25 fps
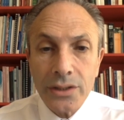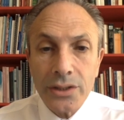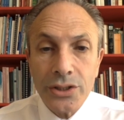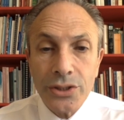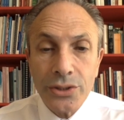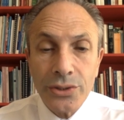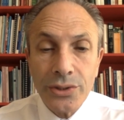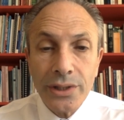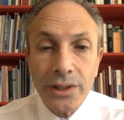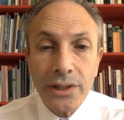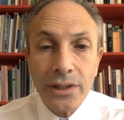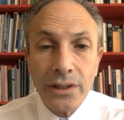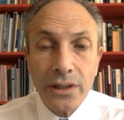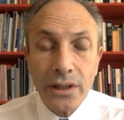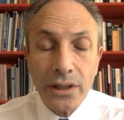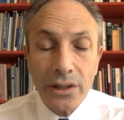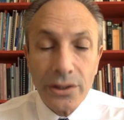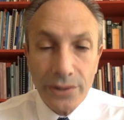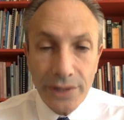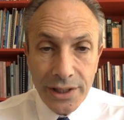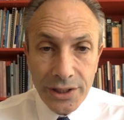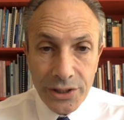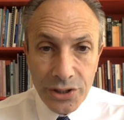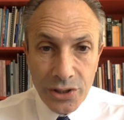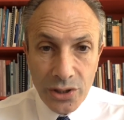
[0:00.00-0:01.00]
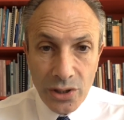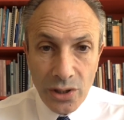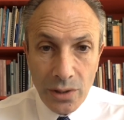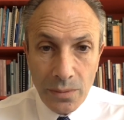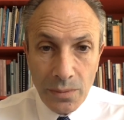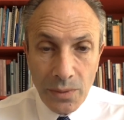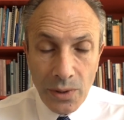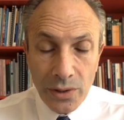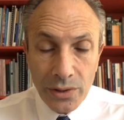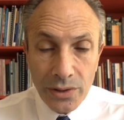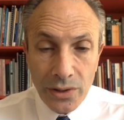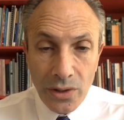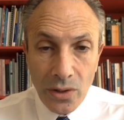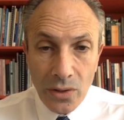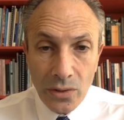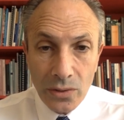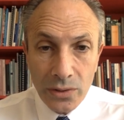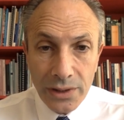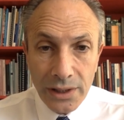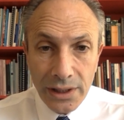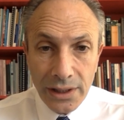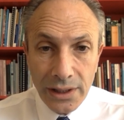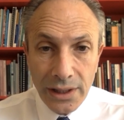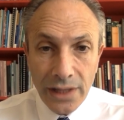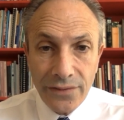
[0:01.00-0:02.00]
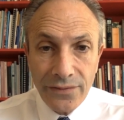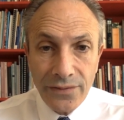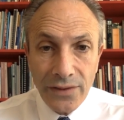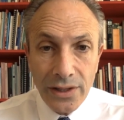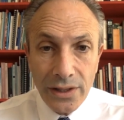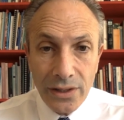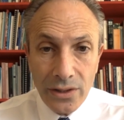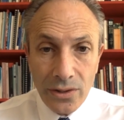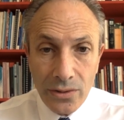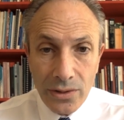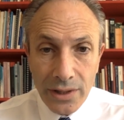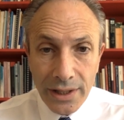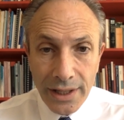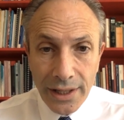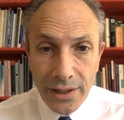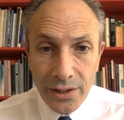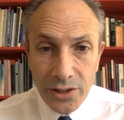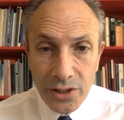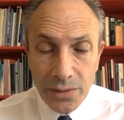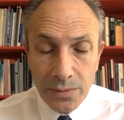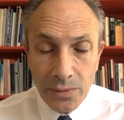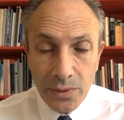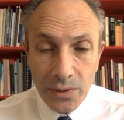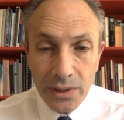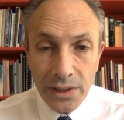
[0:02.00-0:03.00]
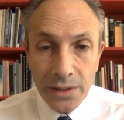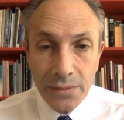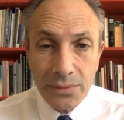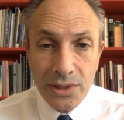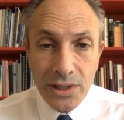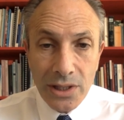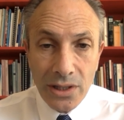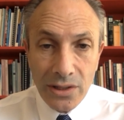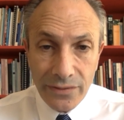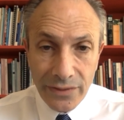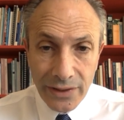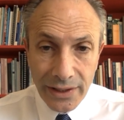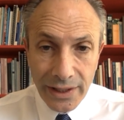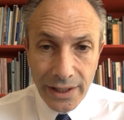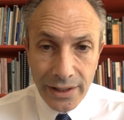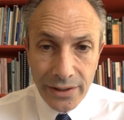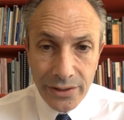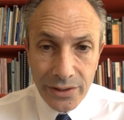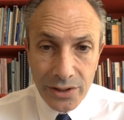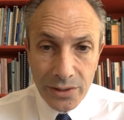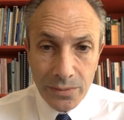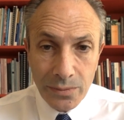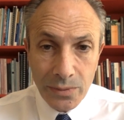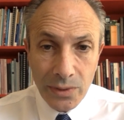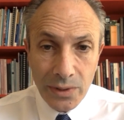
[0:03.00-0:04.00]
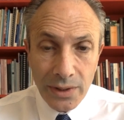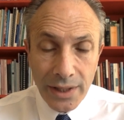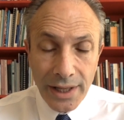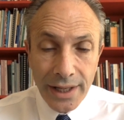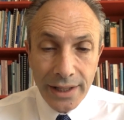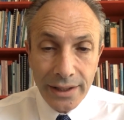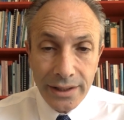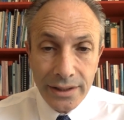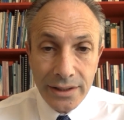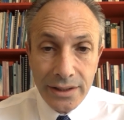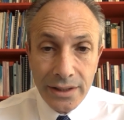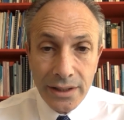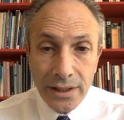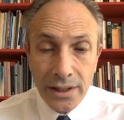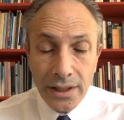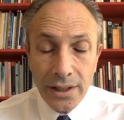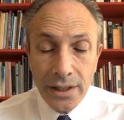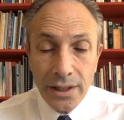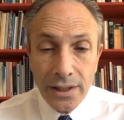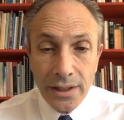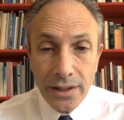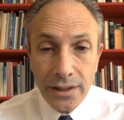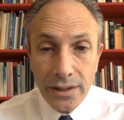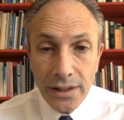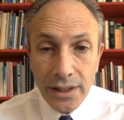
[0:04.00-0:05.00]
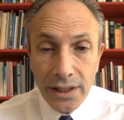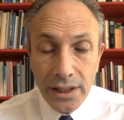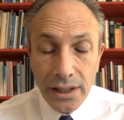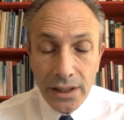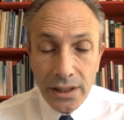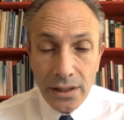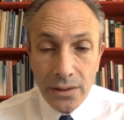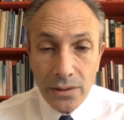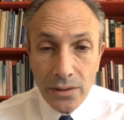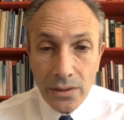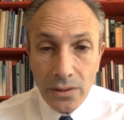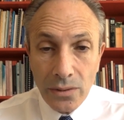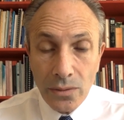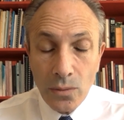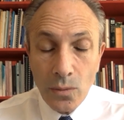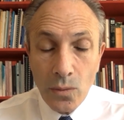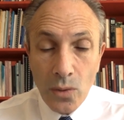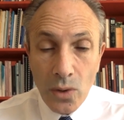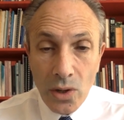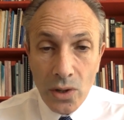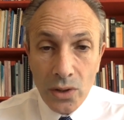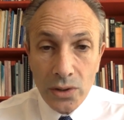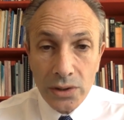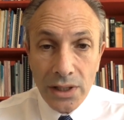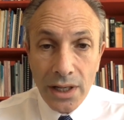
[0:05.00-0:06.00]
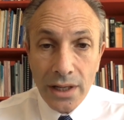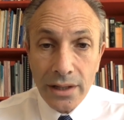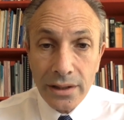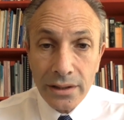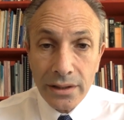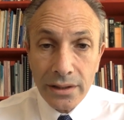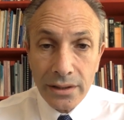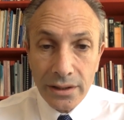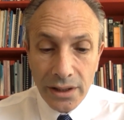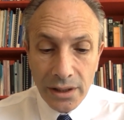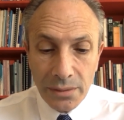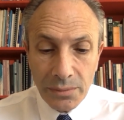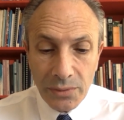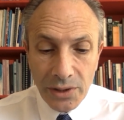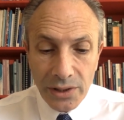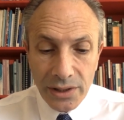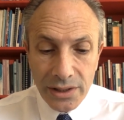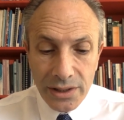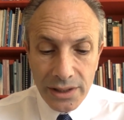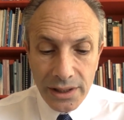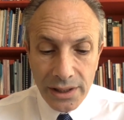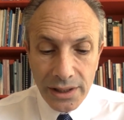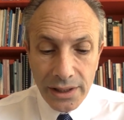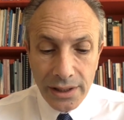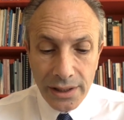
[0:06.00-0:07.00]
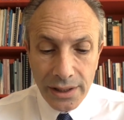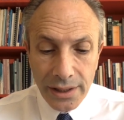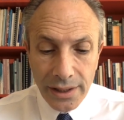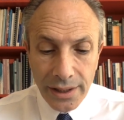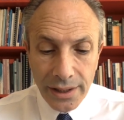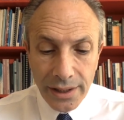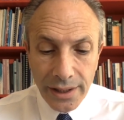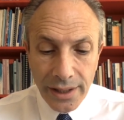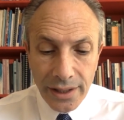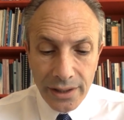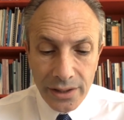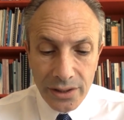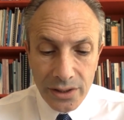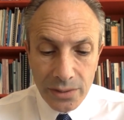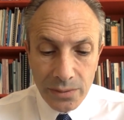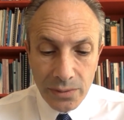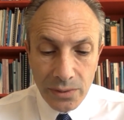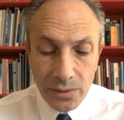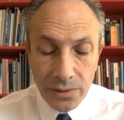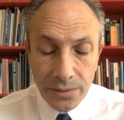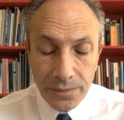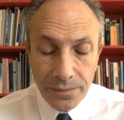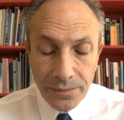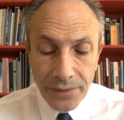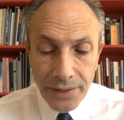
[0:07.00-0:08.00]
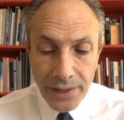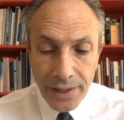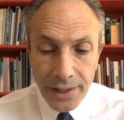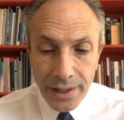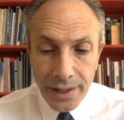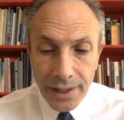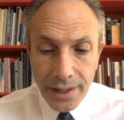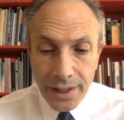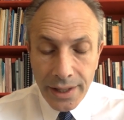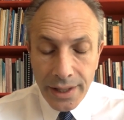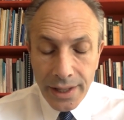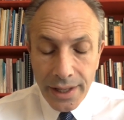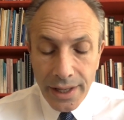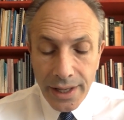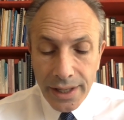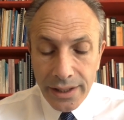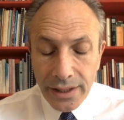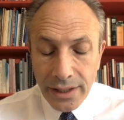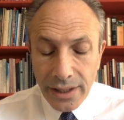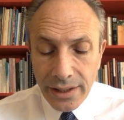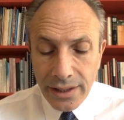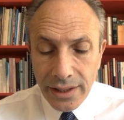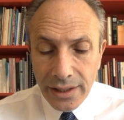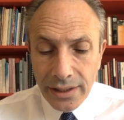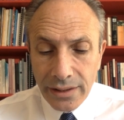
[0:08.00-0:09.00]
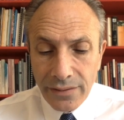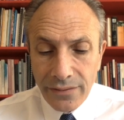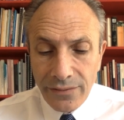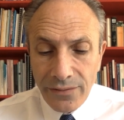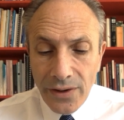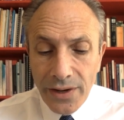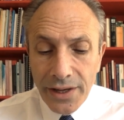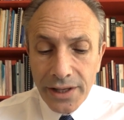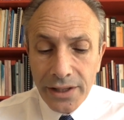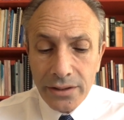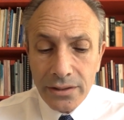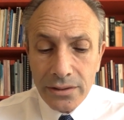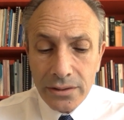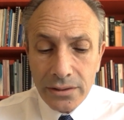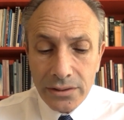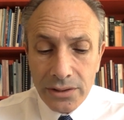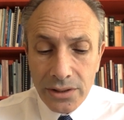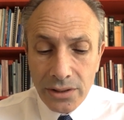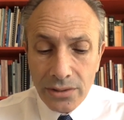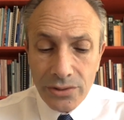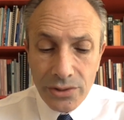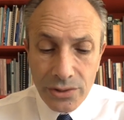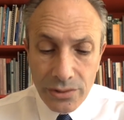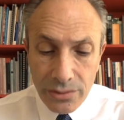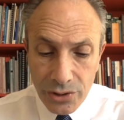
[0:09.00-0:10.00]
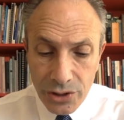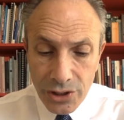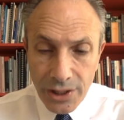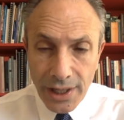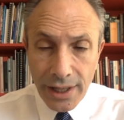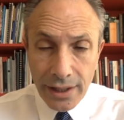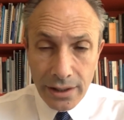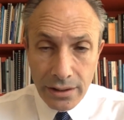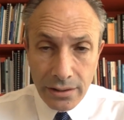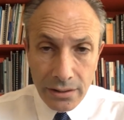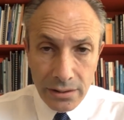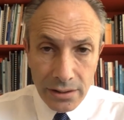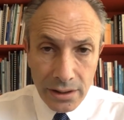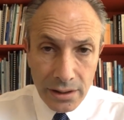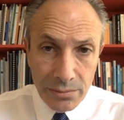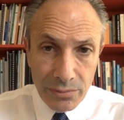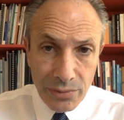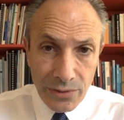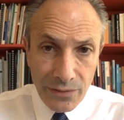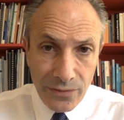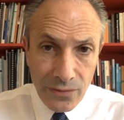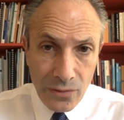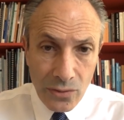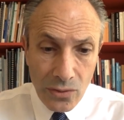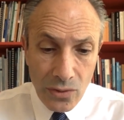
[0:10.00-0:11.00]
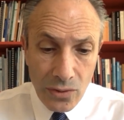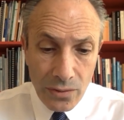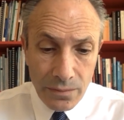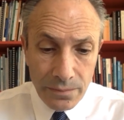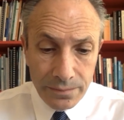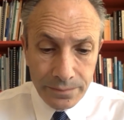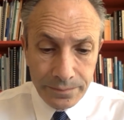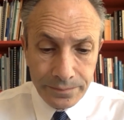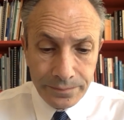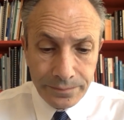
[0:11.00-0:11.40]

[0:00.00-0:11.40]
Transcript: doing a great job on holding FAO accountable, himself accountable, and the world hunger community accountable. And I think the final, so check on number four.